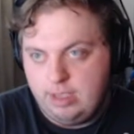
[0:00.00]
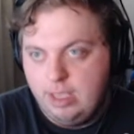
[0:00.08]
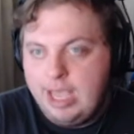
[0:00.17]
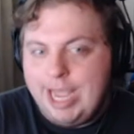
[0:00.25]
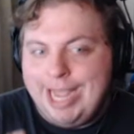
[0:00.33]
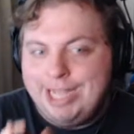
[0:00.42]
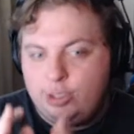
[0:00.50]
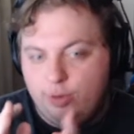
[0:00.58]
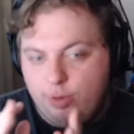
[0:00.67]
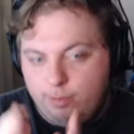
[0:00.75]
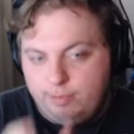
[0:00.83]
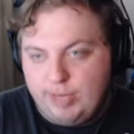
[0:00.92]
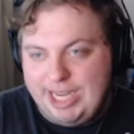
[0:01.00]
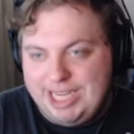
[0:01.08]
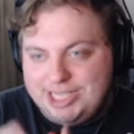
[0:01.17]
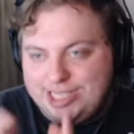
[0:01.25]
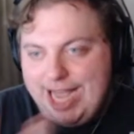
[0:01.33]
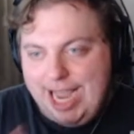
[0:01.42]
and to
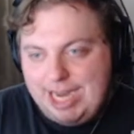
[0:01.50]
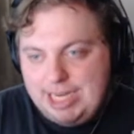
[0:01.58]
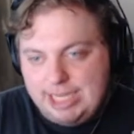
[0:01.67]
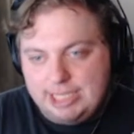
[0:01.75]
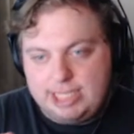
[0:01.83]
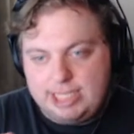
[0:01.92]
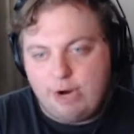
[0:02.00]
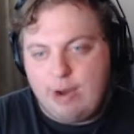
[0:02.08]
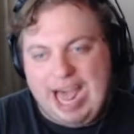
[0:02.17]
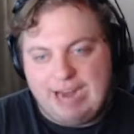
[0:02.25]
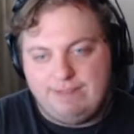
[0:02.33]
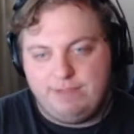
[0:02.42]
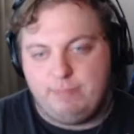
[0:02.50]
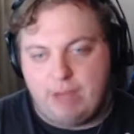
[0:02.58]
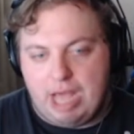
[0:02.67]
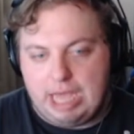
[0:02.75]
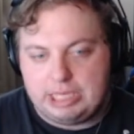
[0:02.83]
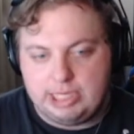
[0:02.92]
embrace ideas that are out of the
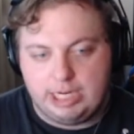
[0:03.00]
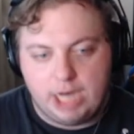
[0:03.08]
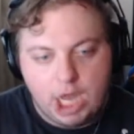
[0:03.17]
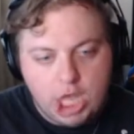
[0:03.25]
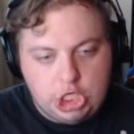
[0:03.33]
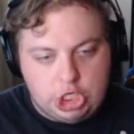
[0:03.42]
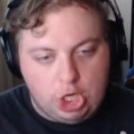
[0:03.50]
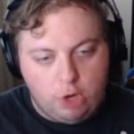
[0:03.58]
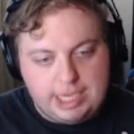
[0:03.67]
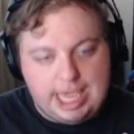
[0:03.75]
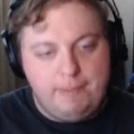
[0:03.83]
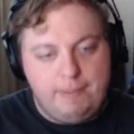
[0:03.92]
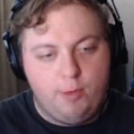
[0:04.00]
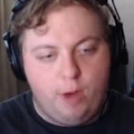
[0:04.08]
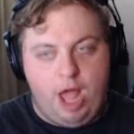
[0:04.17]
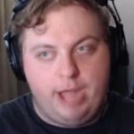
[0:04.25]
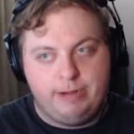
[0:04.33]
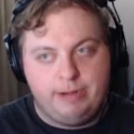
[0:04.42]
box. And don't get me wrong.